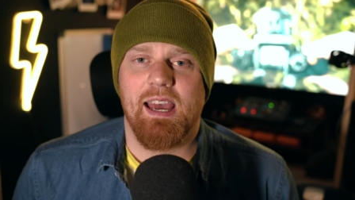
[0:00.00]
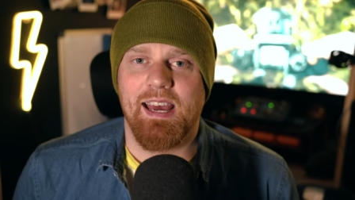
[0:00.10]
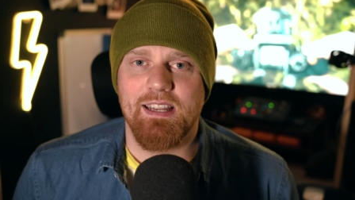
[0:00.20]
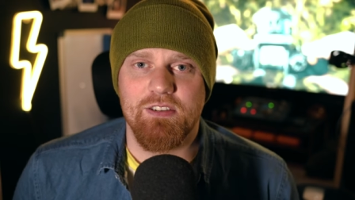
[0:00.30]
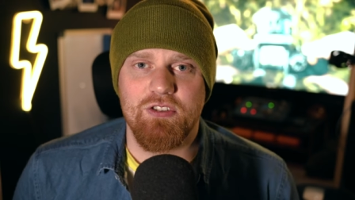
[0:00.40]

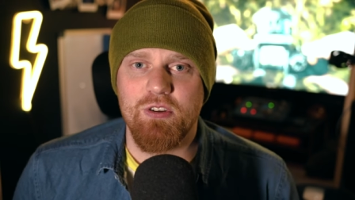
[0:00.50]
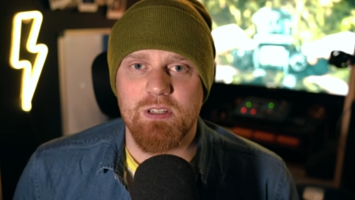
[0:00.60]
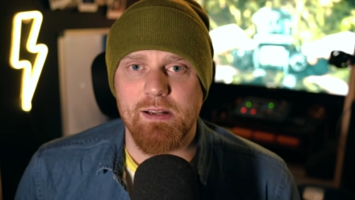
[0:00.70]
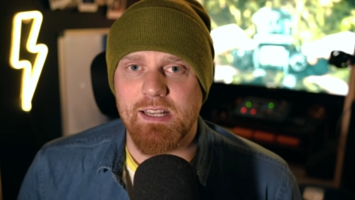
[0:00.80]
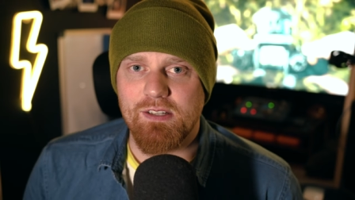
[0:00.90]
and shoot
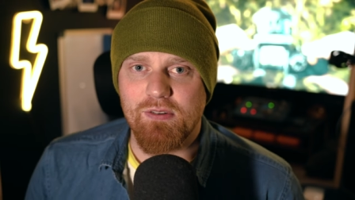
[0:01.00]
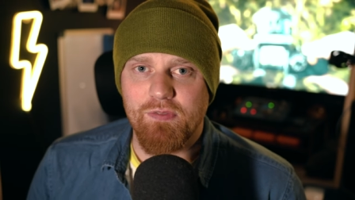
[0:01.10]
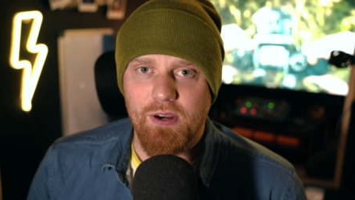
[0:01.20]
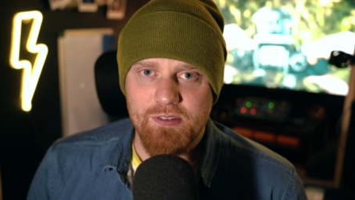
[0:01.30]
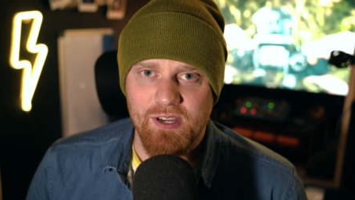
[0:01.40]
some identical
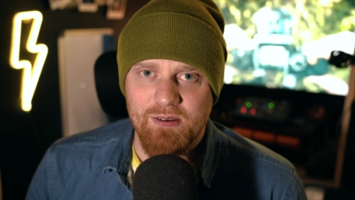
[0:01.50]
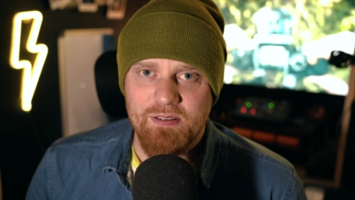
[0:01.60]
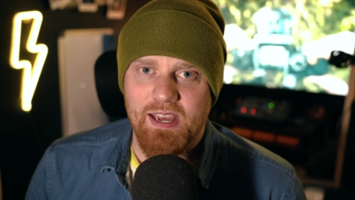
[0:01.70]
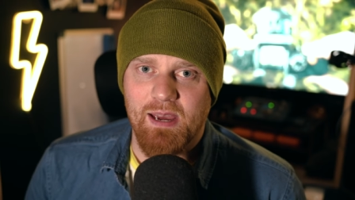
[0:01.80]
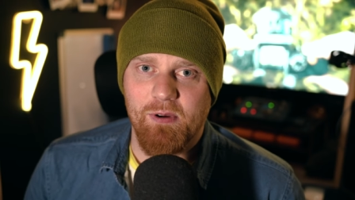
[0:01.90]

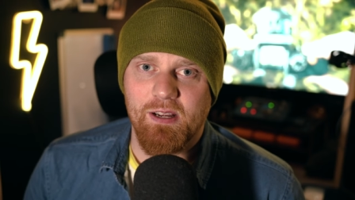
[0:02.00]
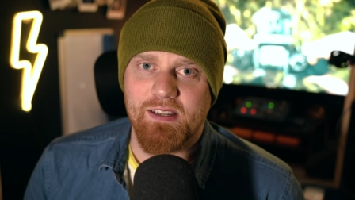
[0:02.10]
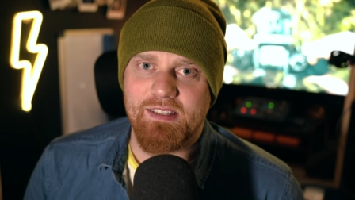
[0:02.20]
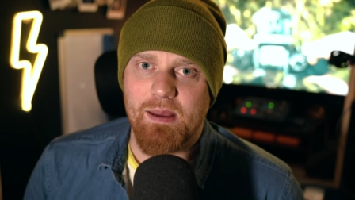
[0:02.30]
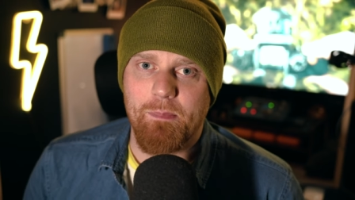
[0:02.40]
photos, and we're going
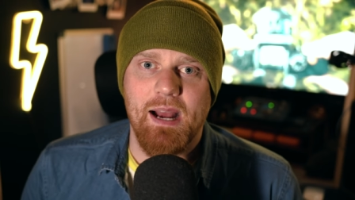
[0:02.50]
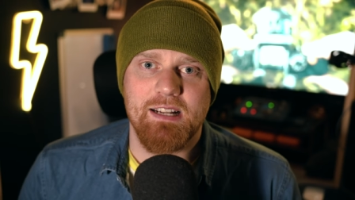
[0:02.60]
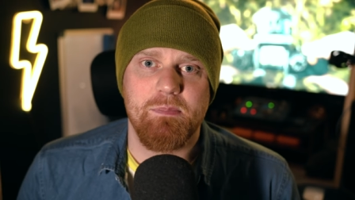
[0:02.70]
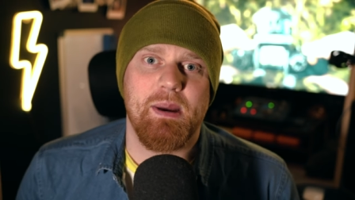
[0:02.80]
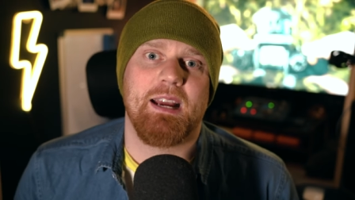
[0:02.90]
to see a
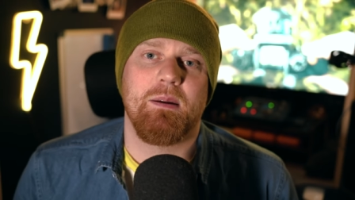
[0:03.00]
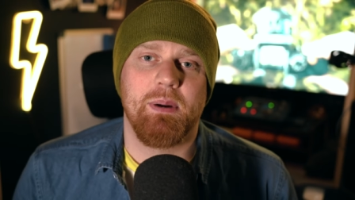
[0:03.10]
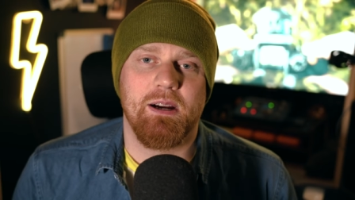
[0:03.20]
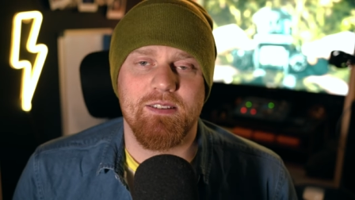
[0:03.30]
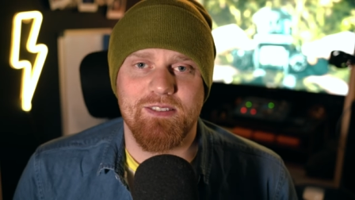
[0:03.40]
back to back
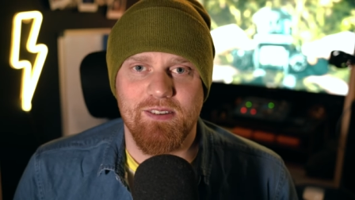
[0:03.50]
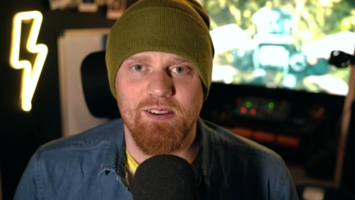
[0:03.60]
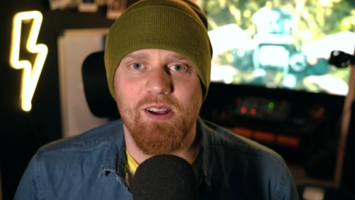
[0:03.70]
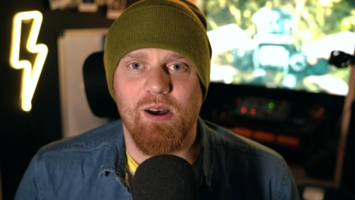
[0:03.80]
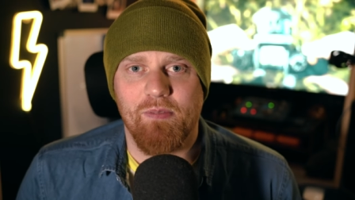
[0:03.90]
comparison
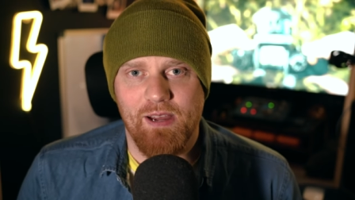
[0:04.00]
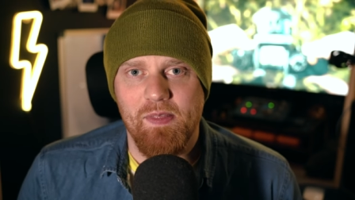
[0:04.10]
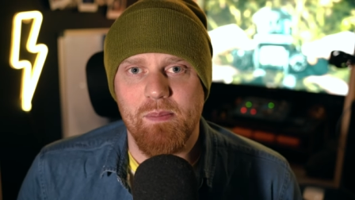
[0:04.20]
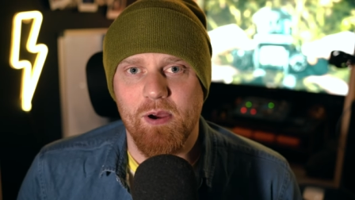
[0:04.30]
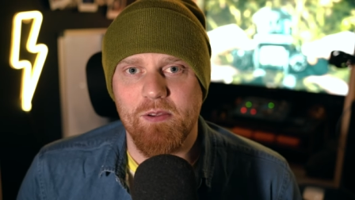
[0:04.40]
of how
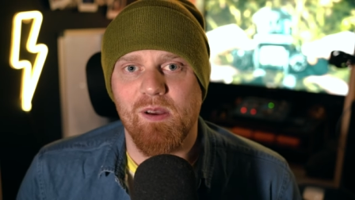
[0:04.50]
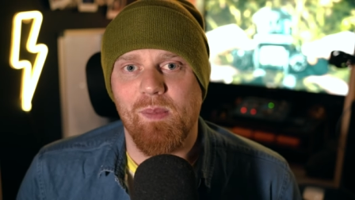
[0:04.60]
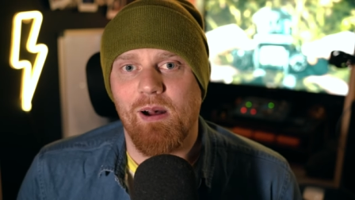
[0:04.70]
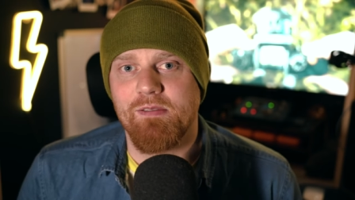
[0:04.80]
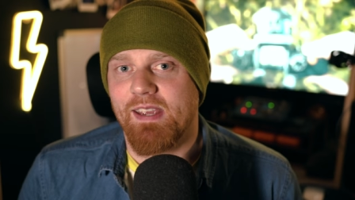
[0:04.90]
they both
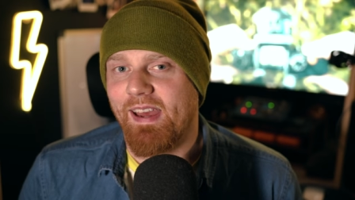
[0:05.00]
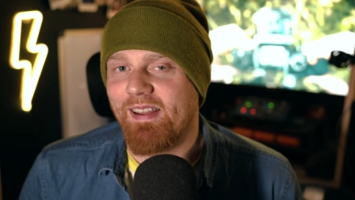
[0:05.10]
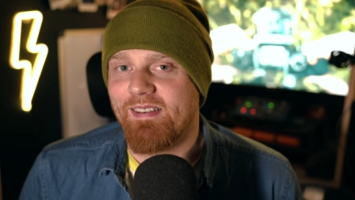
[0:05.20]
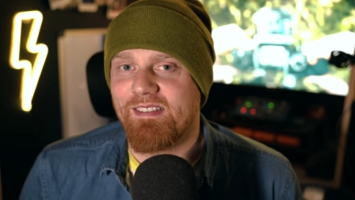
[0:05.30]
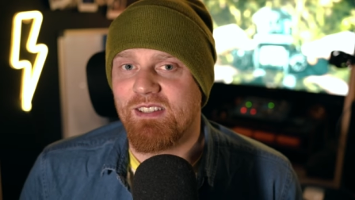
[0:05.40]
come out,
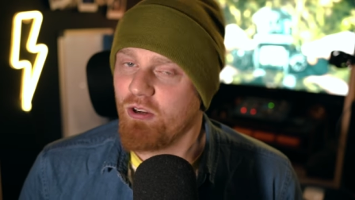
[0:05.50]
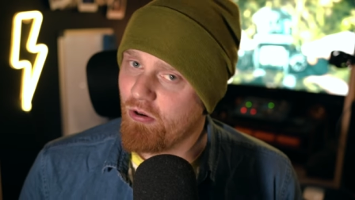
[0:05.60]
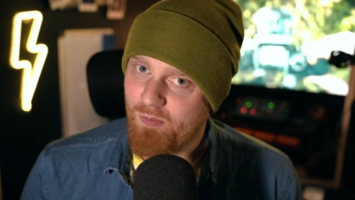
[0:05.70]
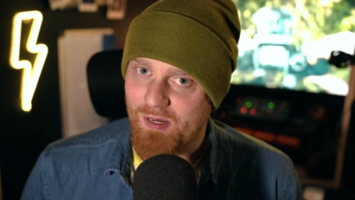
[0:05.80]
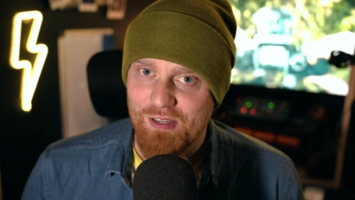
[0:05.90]
and
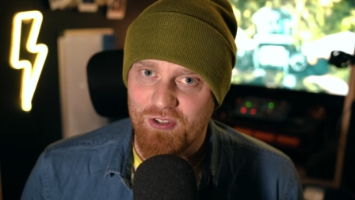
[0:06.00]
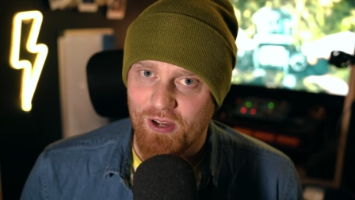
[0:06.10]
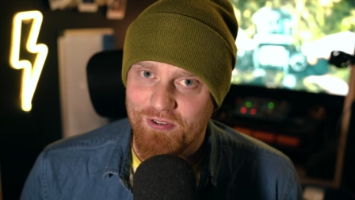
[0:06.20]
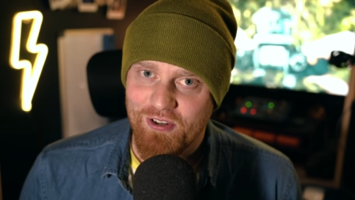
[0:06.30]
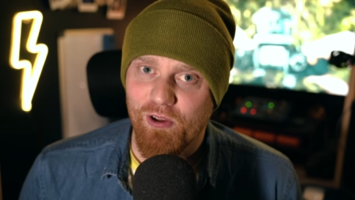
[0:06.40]
you can be the
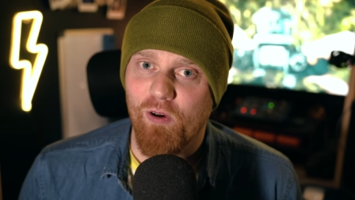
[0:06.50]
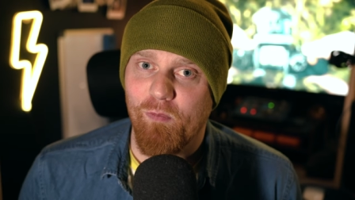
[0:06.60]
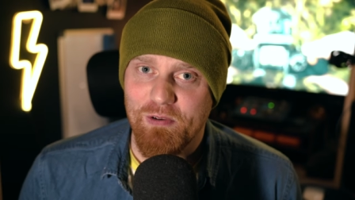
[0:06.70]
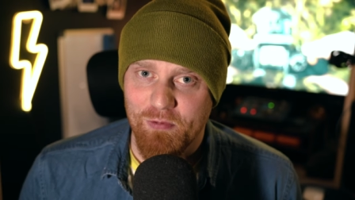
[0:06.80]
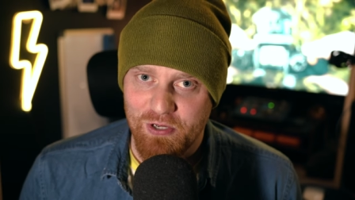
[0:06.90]
judge
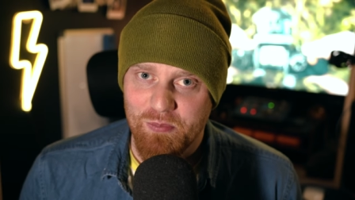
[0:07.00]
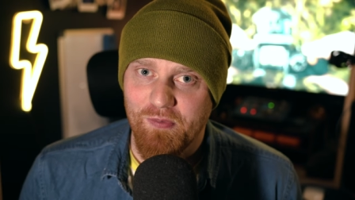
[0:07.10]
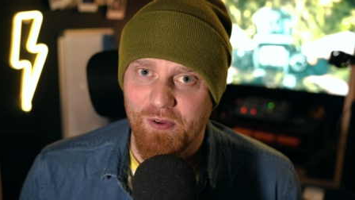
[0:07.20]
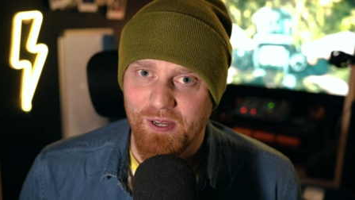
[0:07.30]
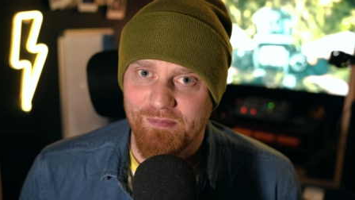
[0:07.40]
of which one you
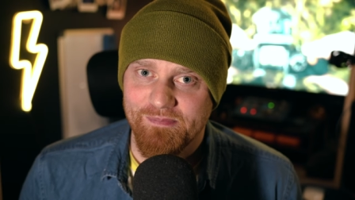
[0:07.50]
prefer.